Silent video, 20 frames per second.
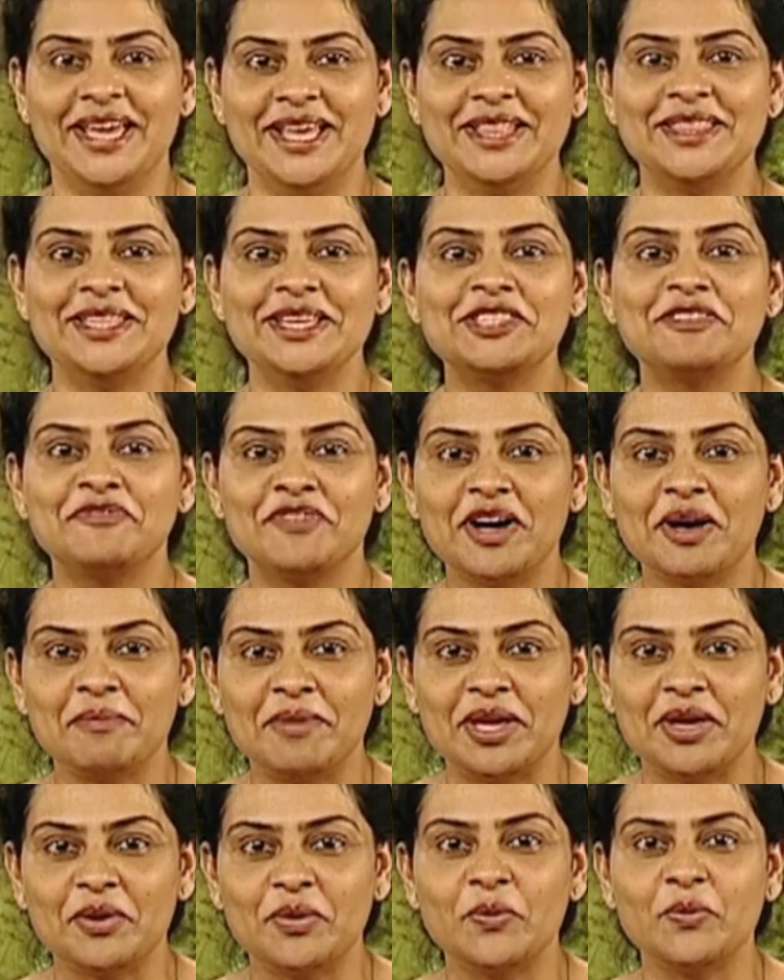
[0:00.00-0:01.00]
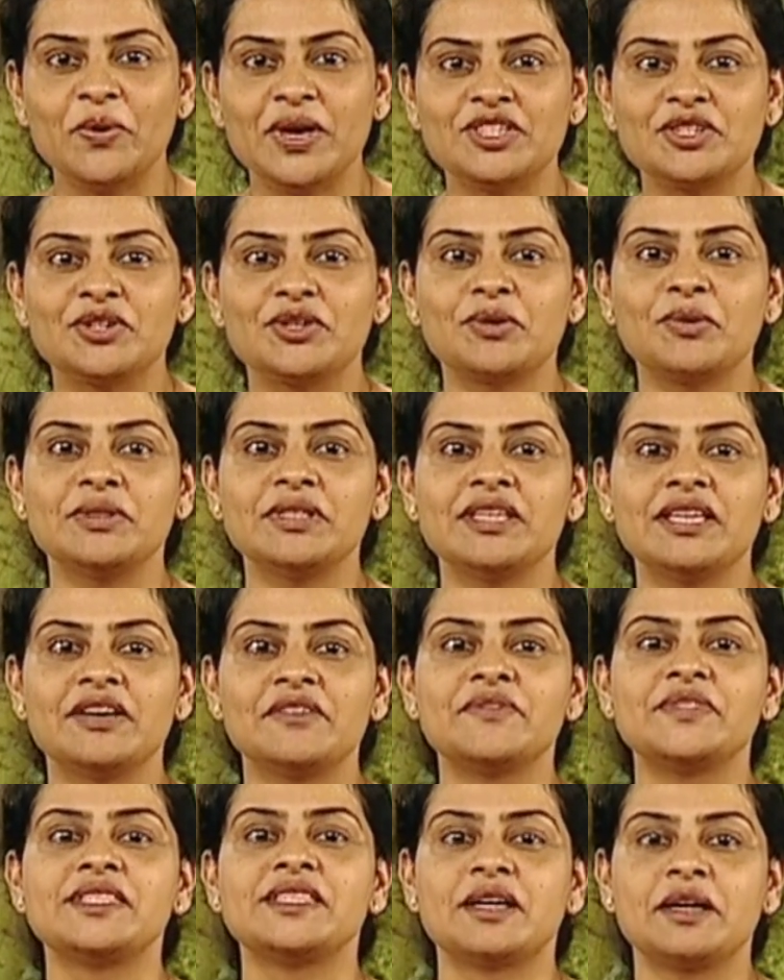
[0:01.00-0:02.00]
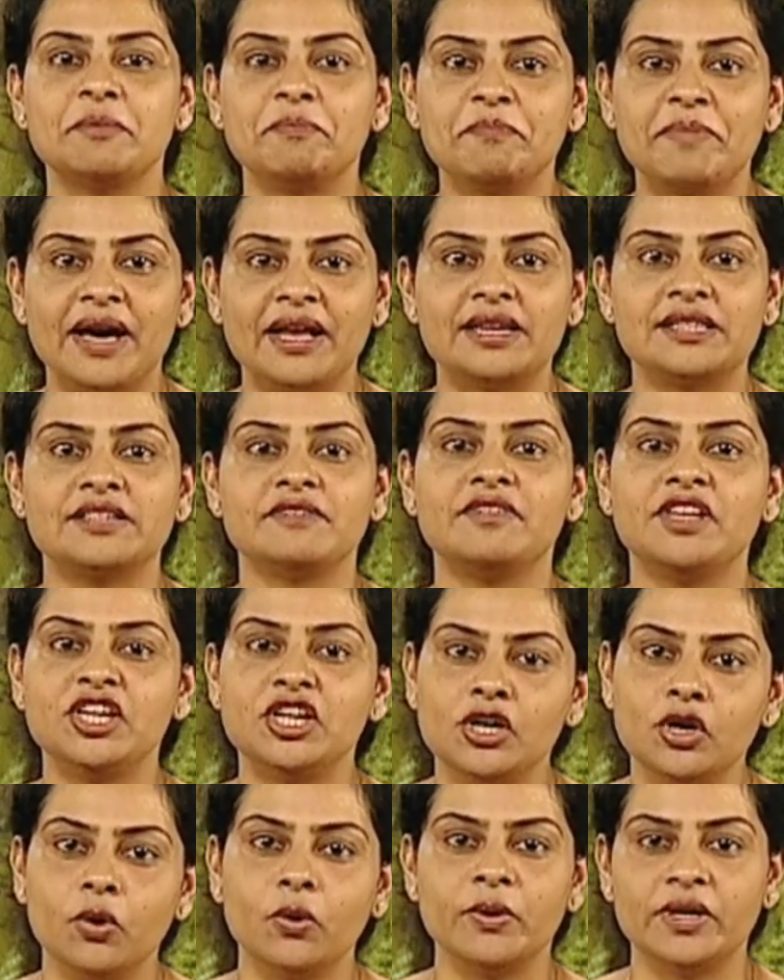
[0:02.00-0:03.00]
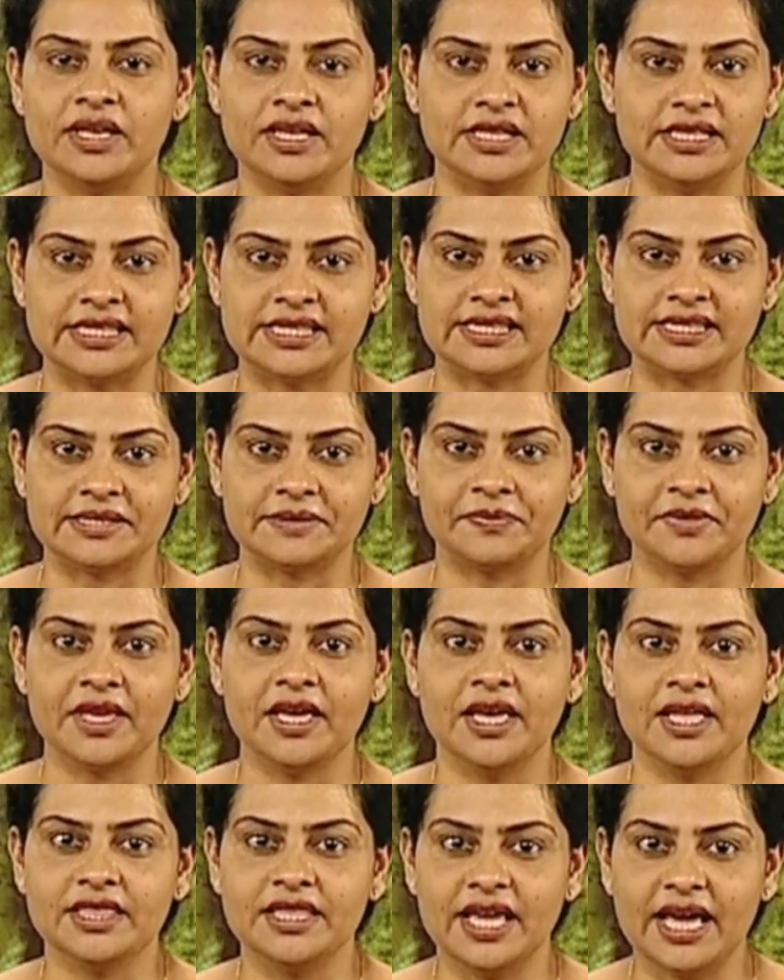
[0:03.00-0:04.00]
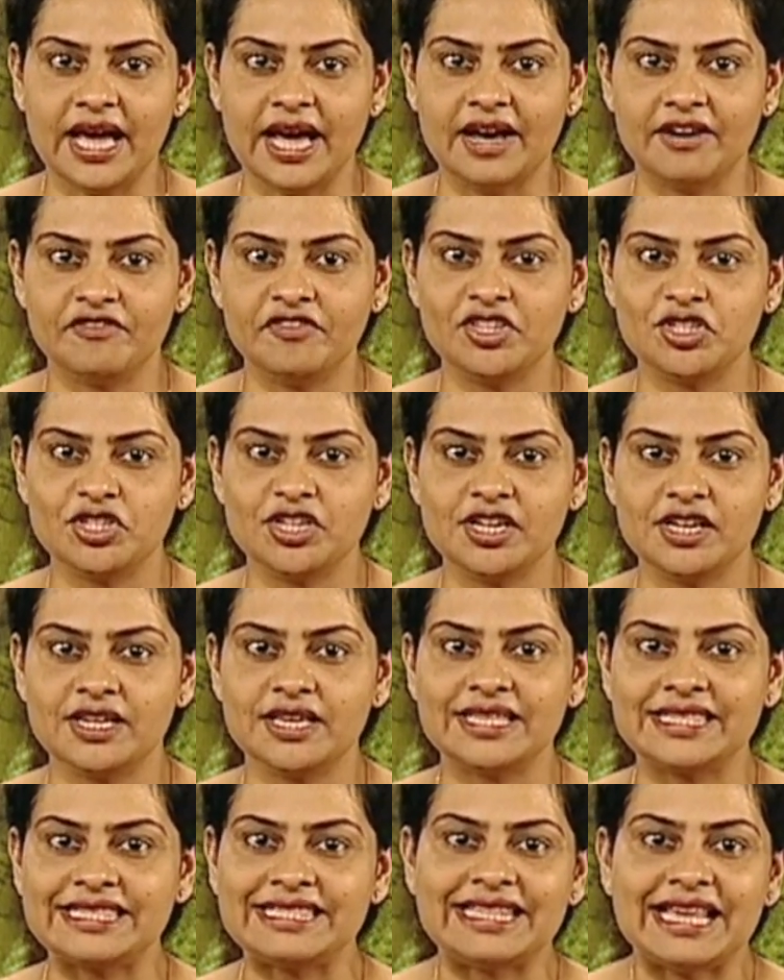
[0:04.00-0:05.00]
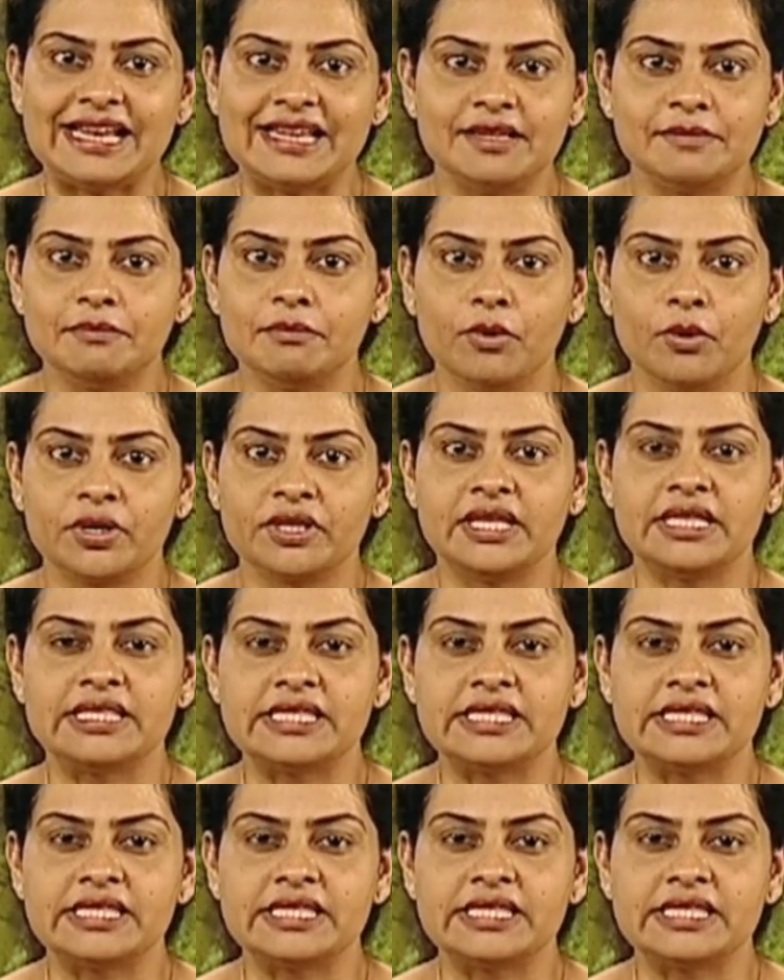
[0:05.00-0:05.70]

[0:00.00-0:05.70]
In this farming, wheat grown gives comparatively low yields. The average yield is seldom more than